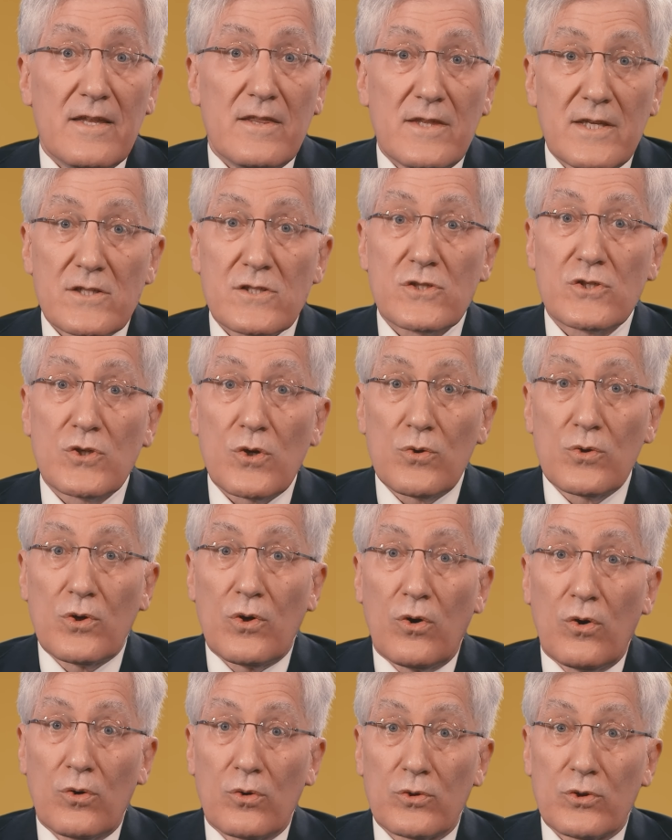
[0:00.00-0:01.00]
This
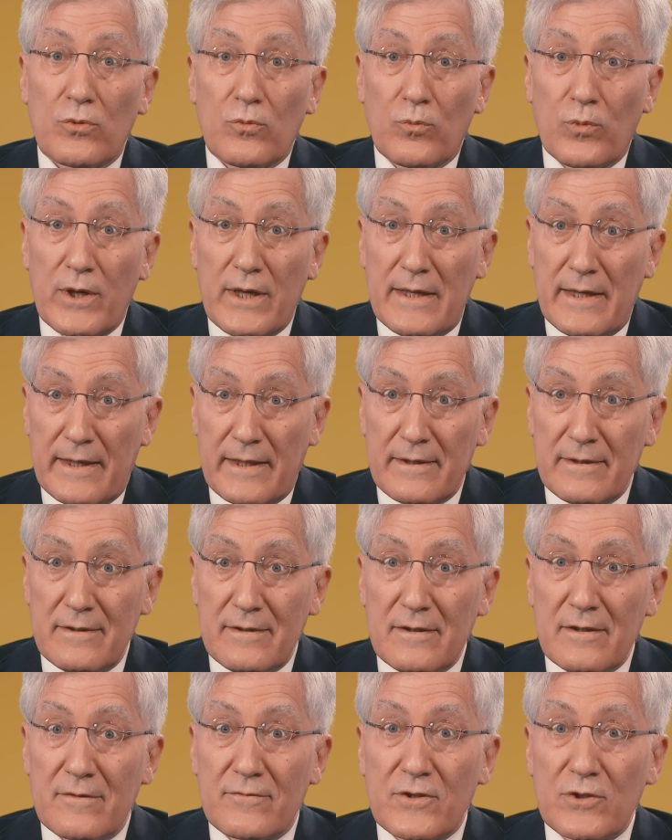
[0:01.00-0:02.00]
so-called reading
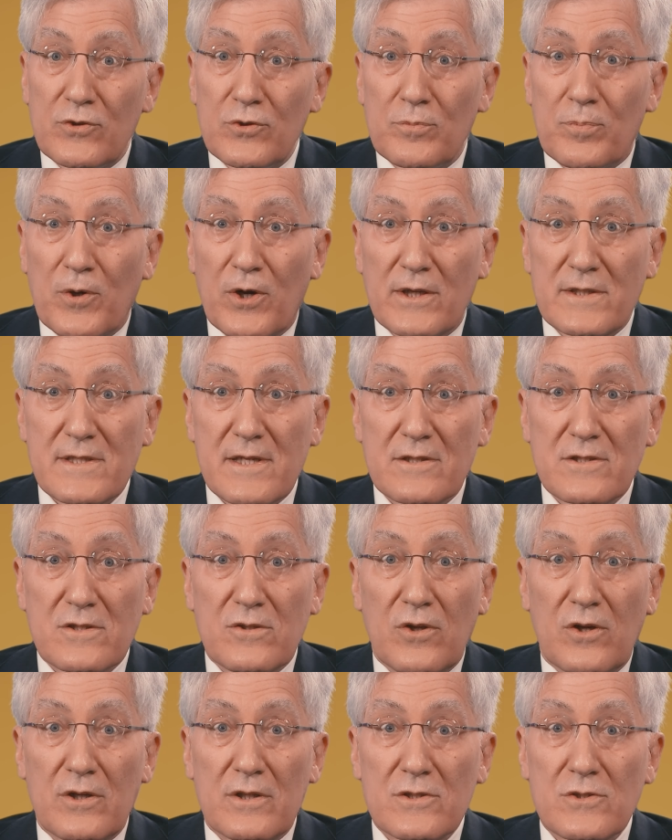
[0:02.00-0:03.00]
of the Due Process
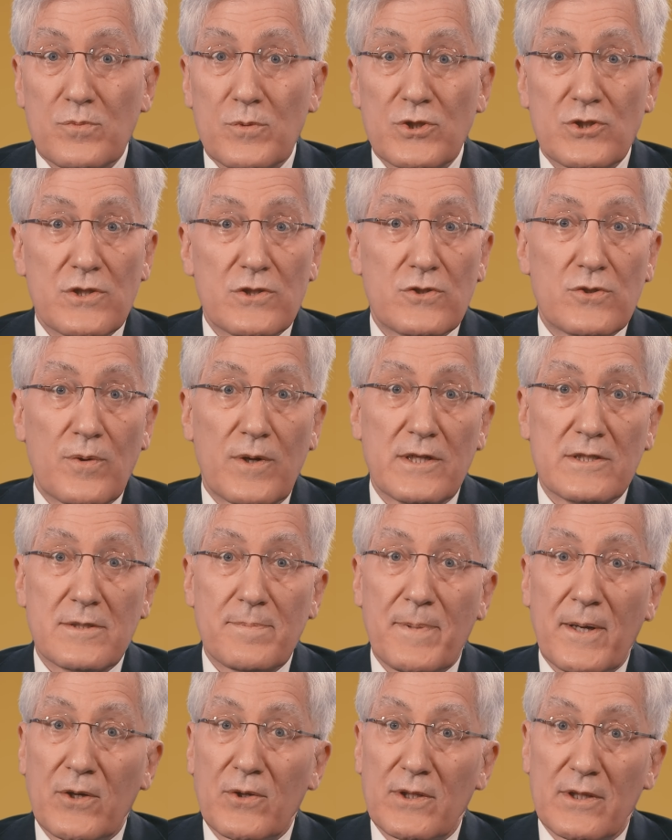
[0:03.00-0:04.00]
Clause, which is
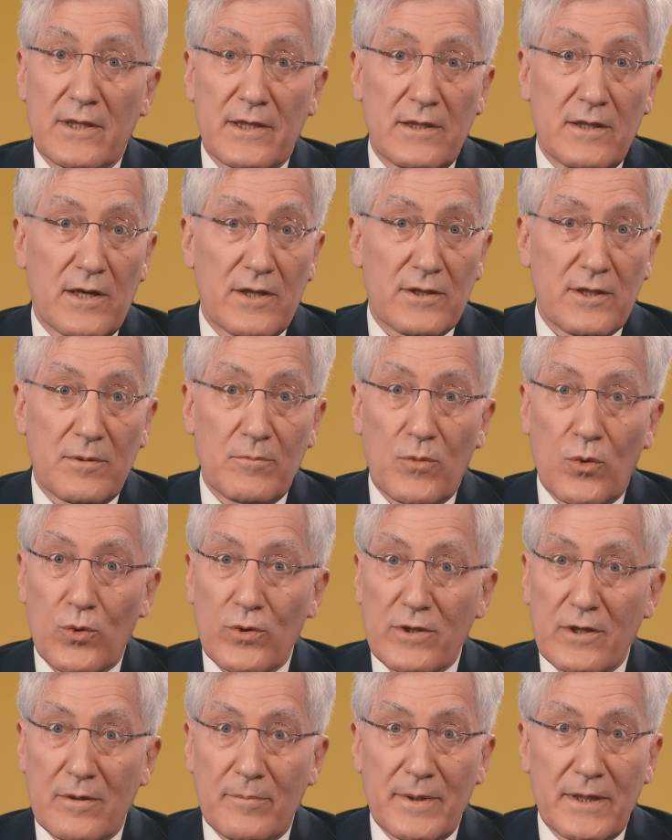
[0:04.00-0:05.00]
transparently nothing
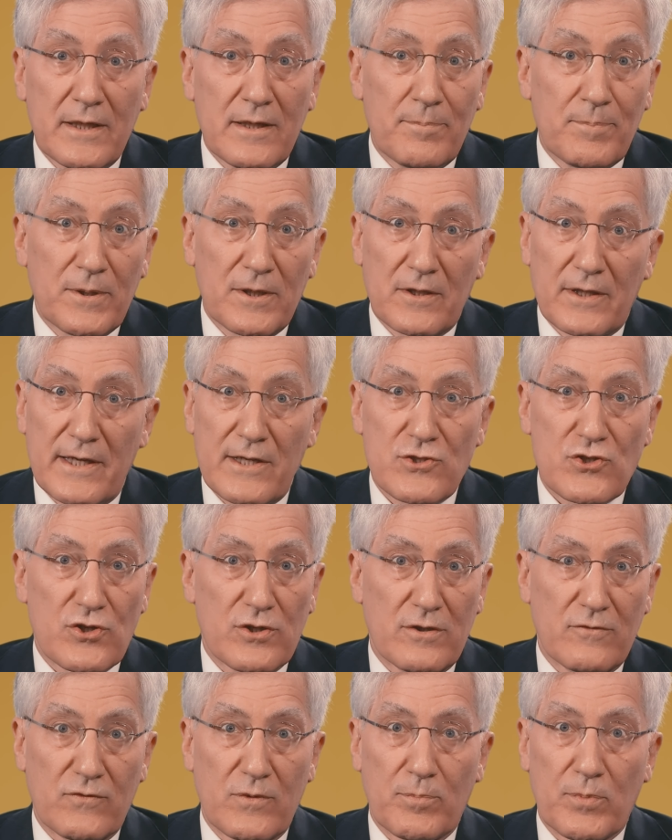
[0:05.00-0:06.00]
more than a
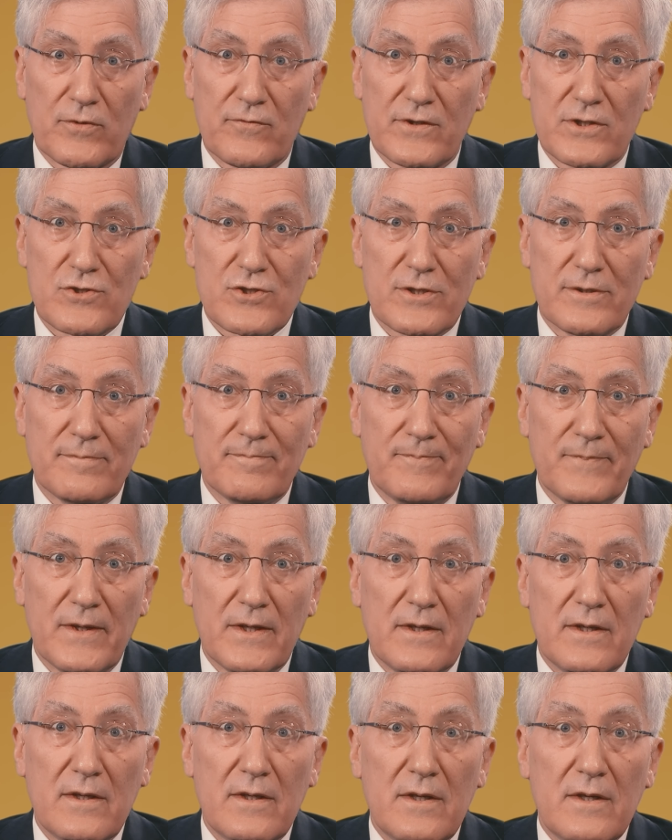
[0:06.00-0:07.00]
manipulation of the provision,
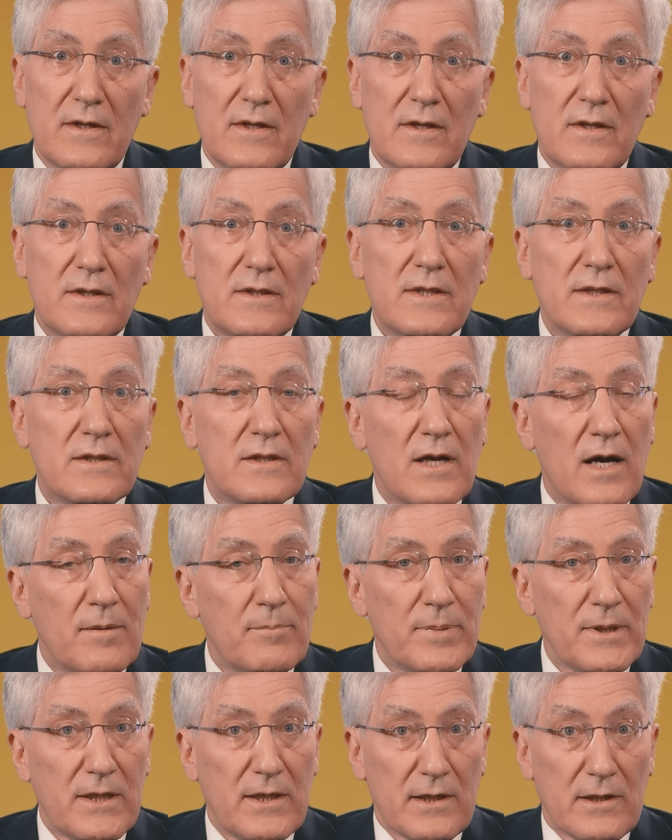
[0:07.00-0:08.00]
did
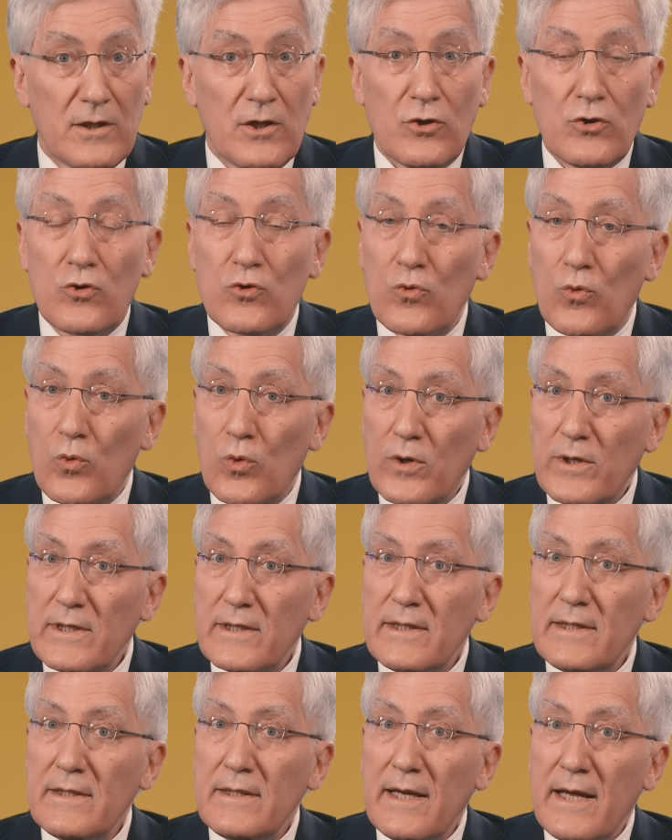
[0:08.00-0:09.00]
not begin, nor
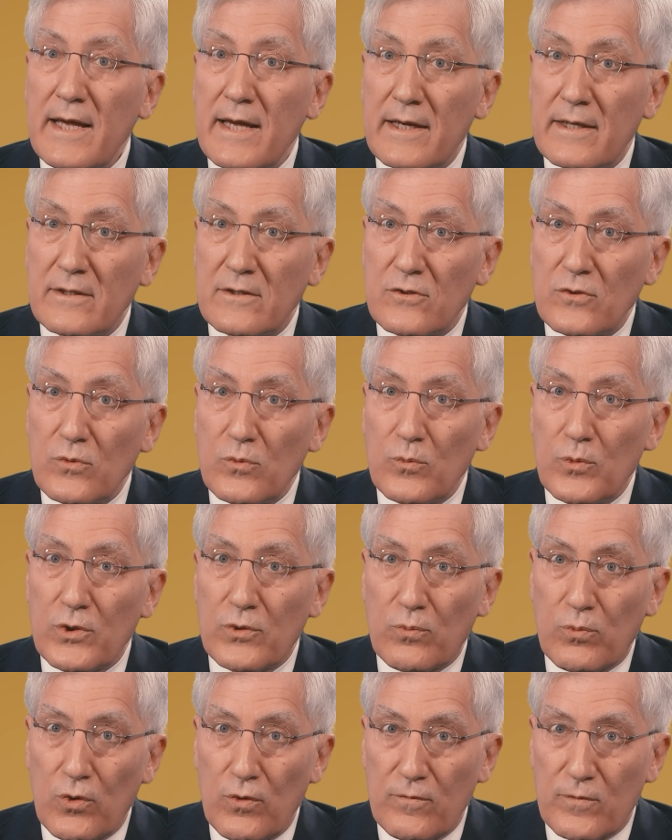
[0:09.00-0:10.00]
did it end,
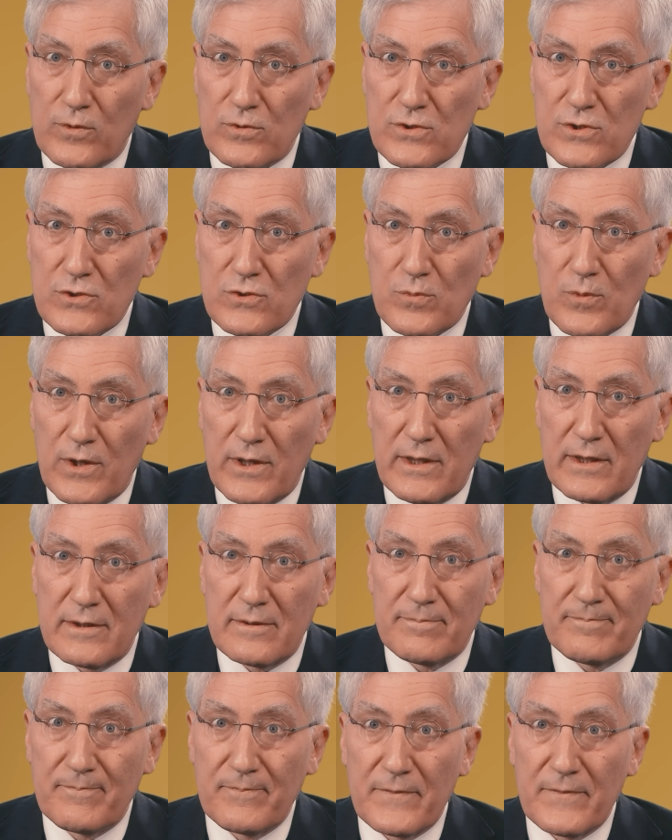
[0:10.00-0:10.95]
with Roe v. Wade,